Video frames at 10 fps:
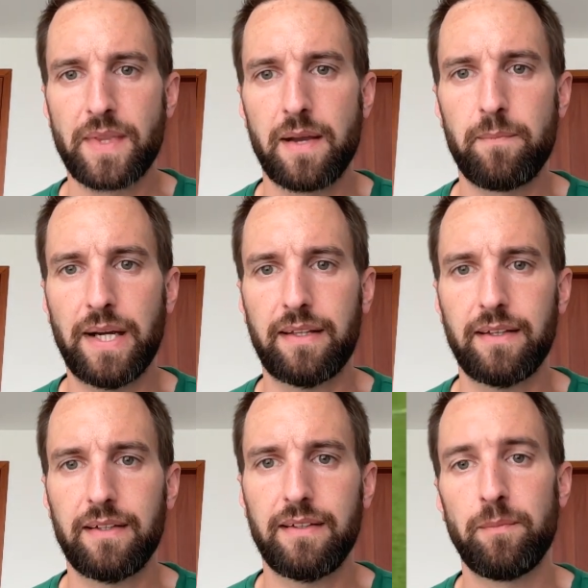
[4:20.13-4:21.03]
But
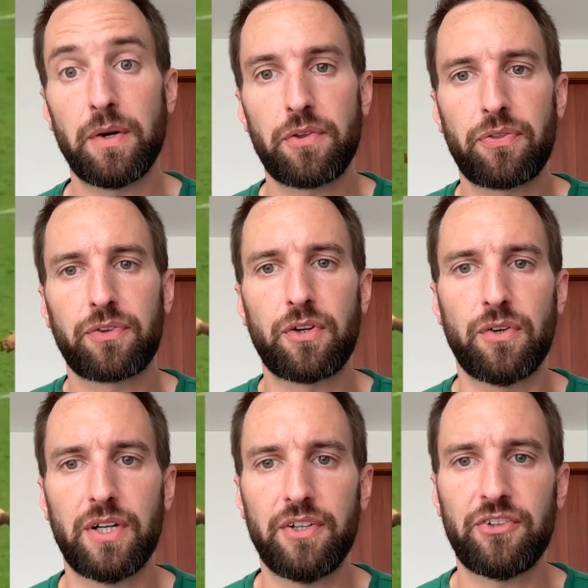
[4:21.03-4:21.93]
both
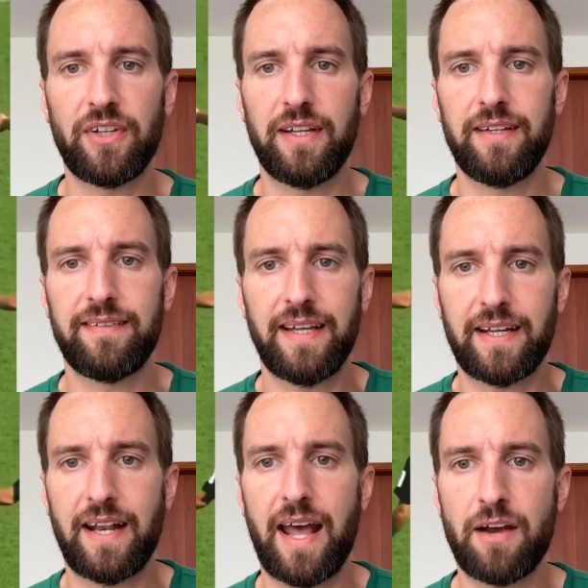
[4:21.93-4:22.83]
scorers in the
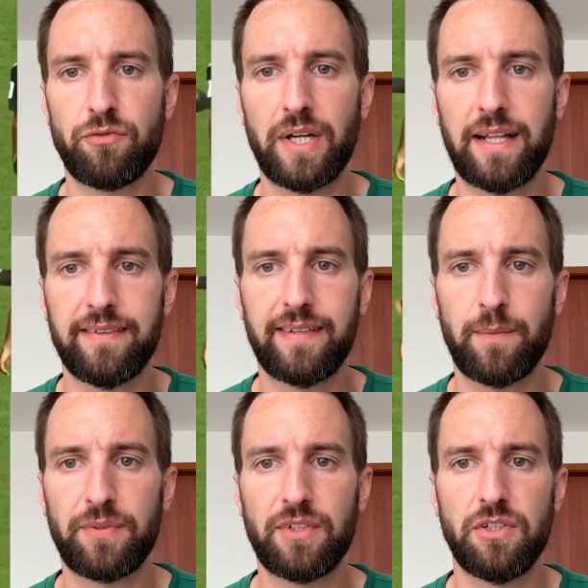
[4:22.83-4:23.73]
second half were then
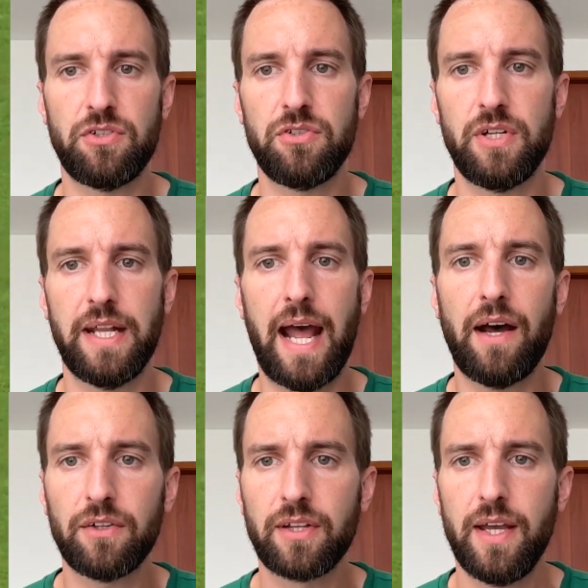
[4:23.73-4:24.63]
substituted
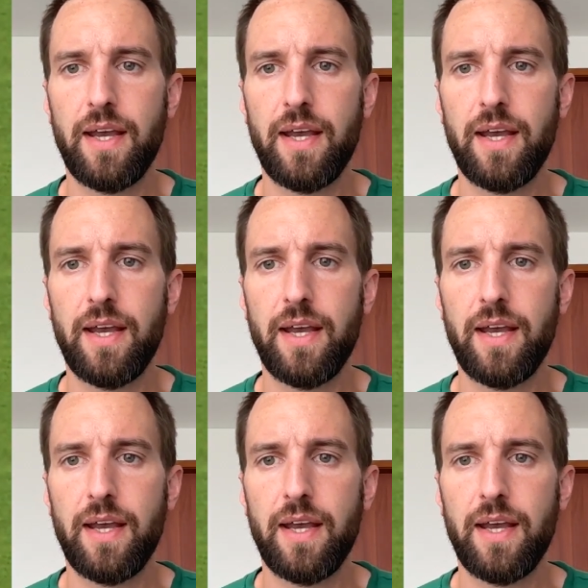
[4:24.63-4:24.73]
out.